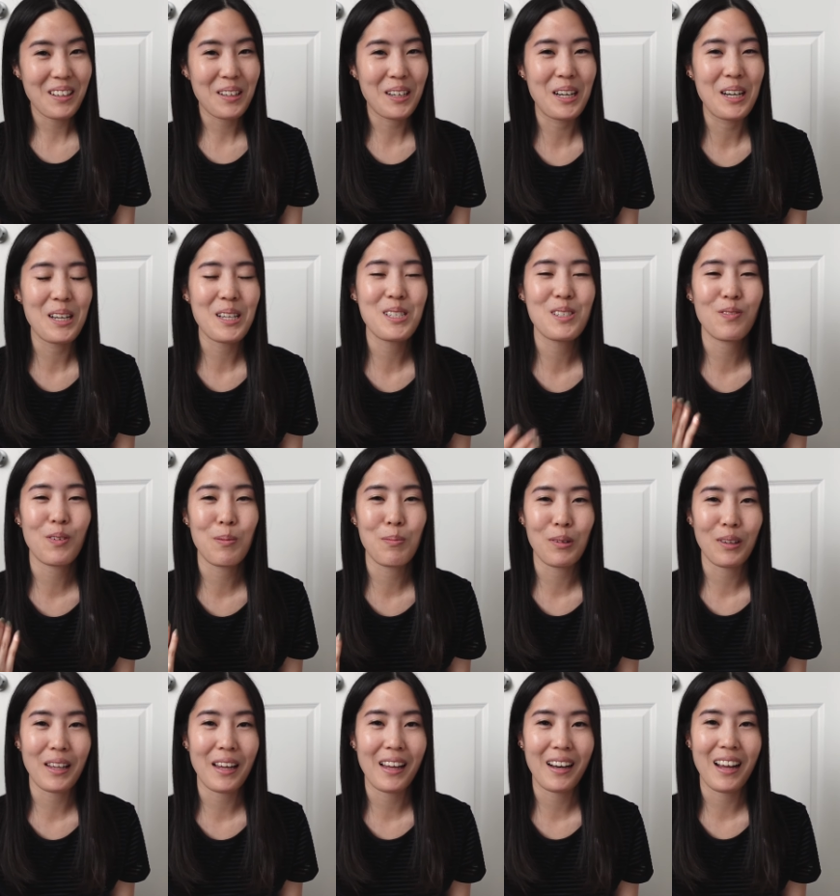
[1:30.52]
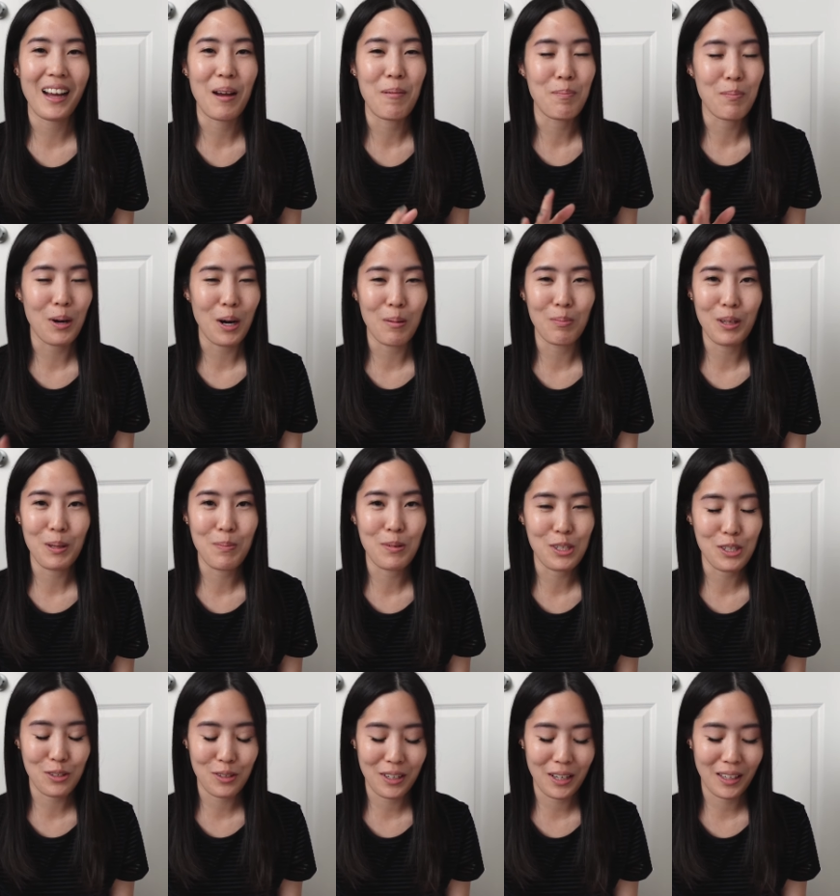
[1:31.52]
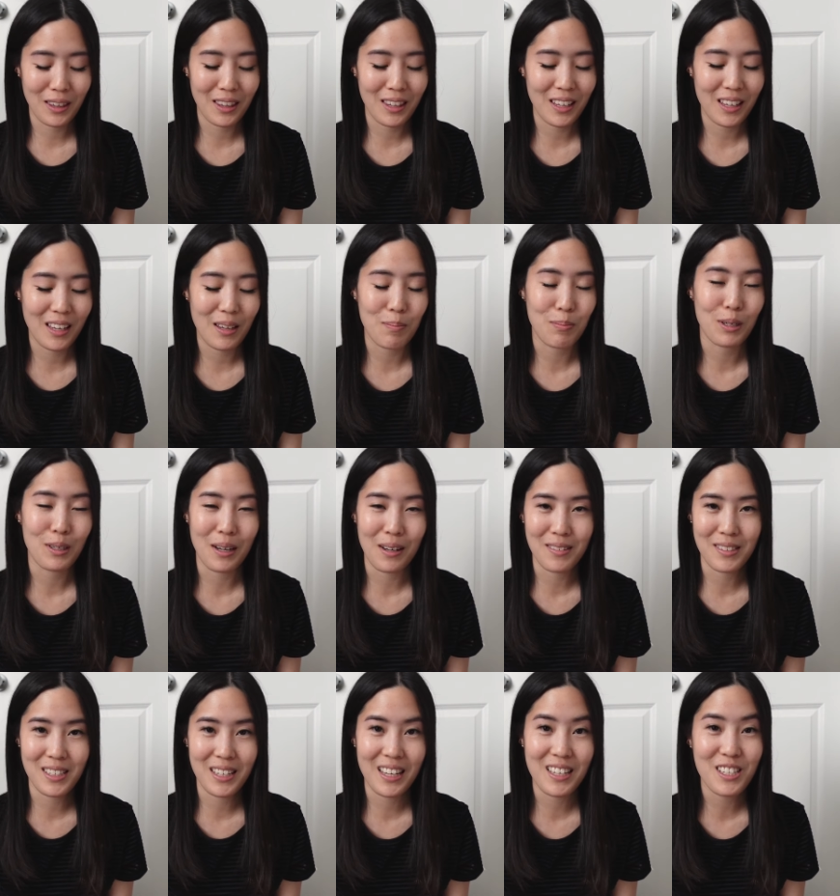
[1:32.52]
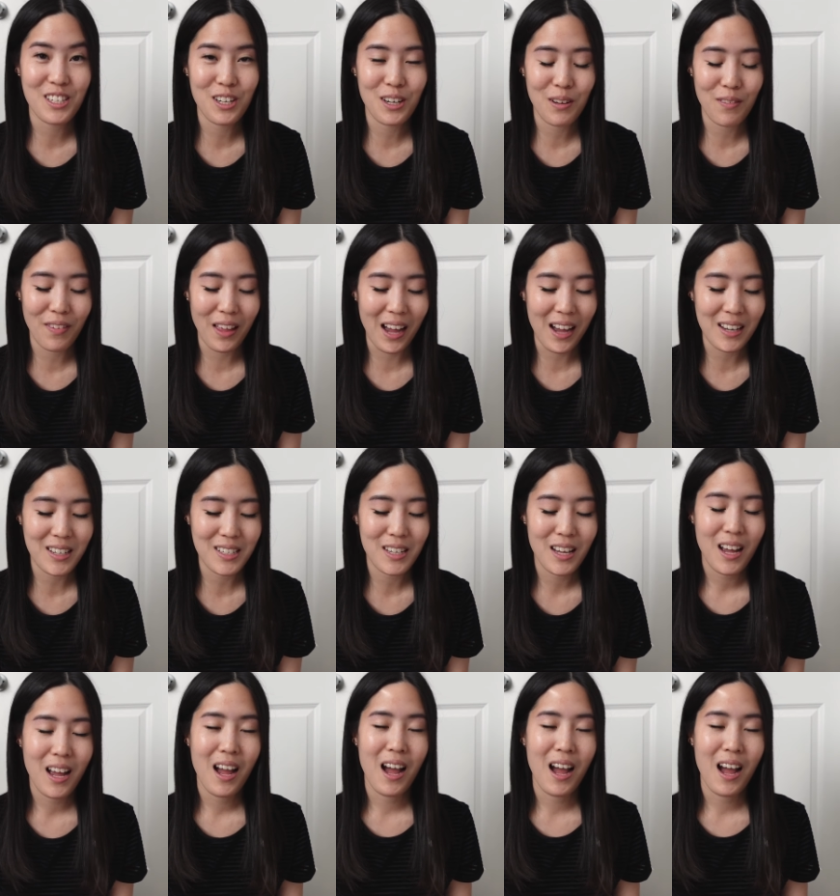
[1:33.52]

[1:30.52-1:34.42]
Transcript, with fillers: earrings from Polène. I'm probably butchering the pronunciation of that,